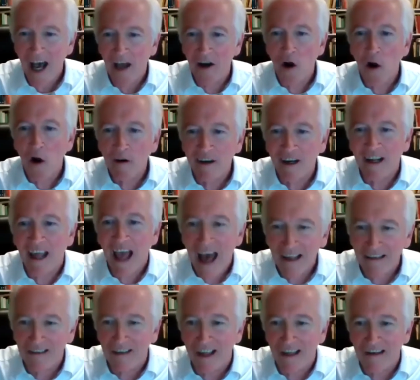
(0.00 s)
anarchic
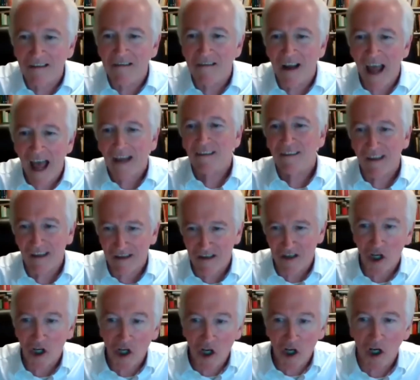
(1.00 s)
access
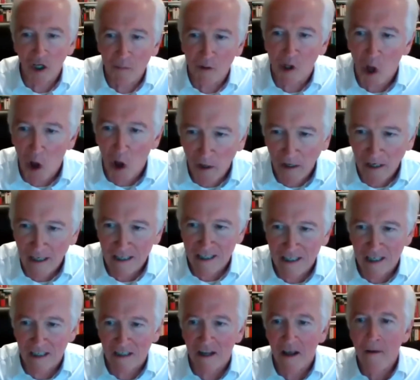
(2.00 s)
to gullible
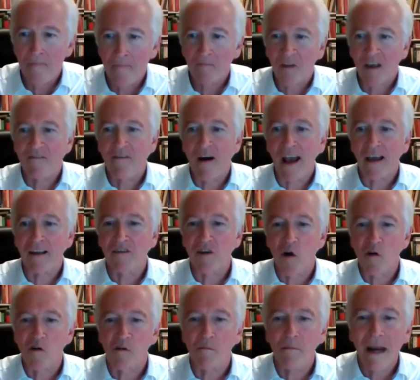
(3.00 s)
audiences via
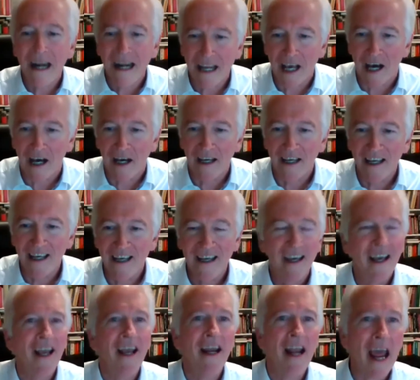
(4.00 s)
social media
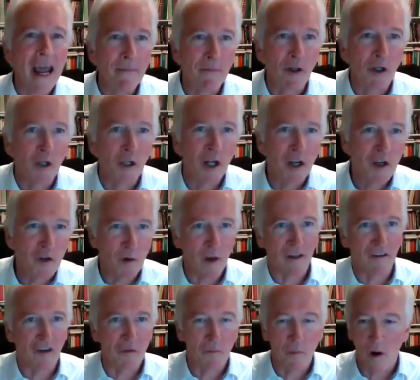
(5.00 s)
enable
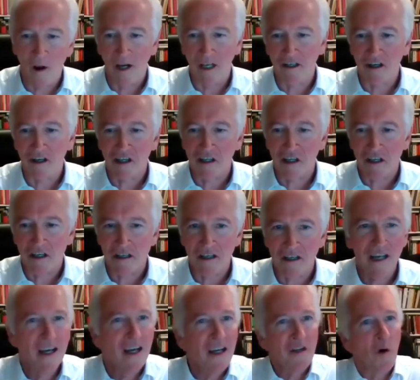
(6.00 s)
trickster politicians?
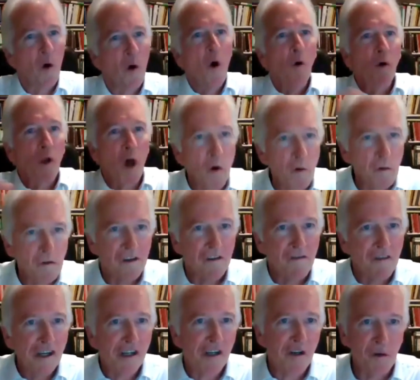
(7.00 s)
So a whole host
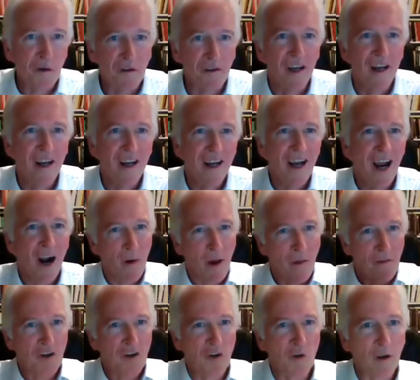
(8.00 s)
of issues
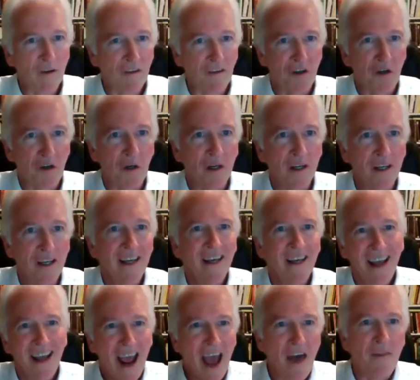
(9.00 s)
around the trickster
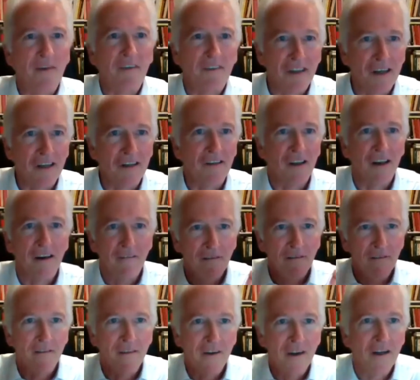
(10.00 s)
and the citizen.
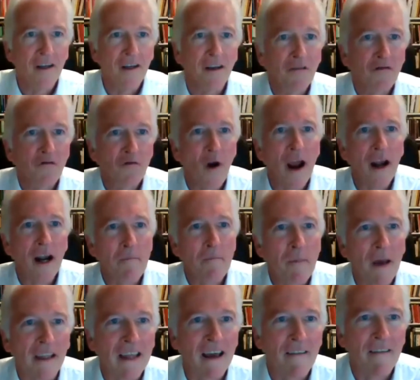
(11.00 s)
Try and
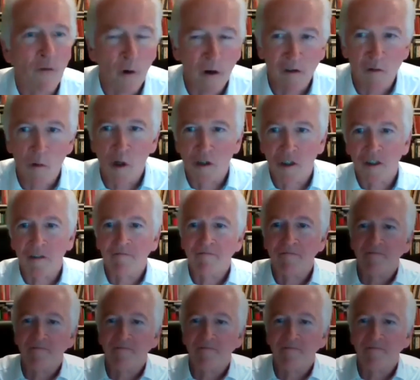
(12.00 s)
unpick that for us, Walter.